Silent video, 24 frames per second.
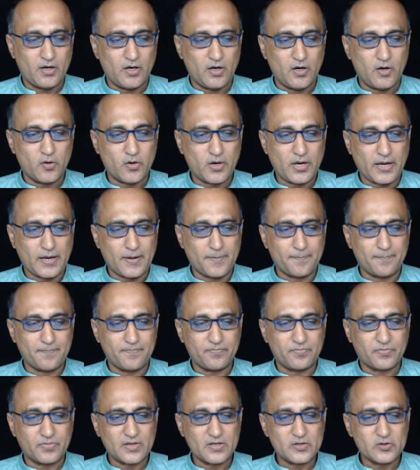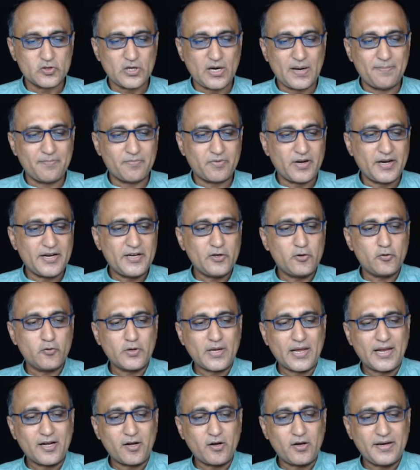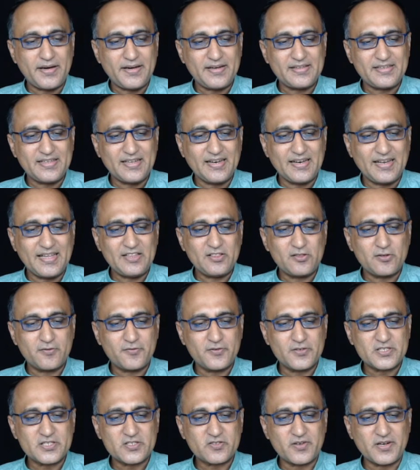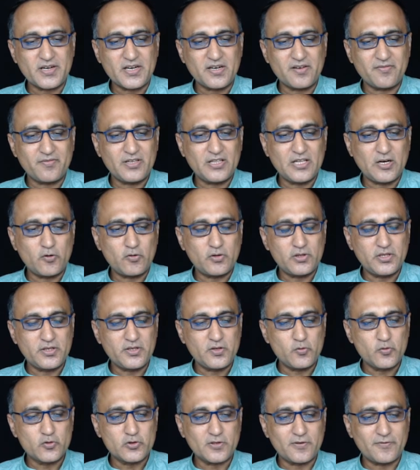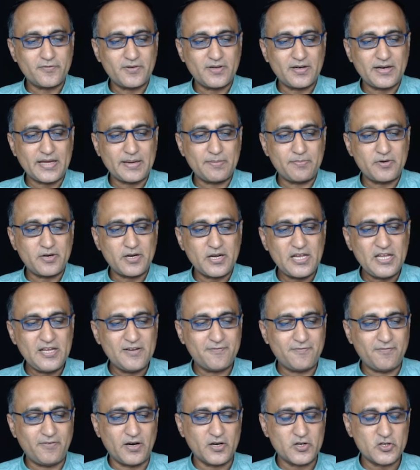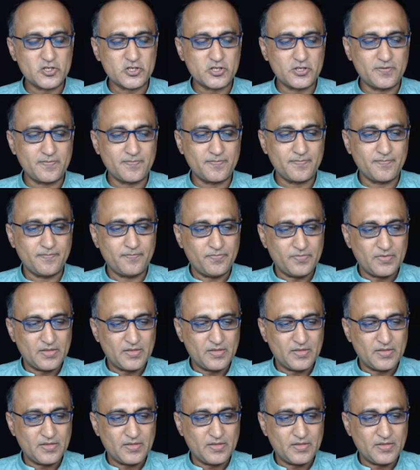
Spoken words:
Okay, So I'm trying to calculate the length of a string without the use of a library function.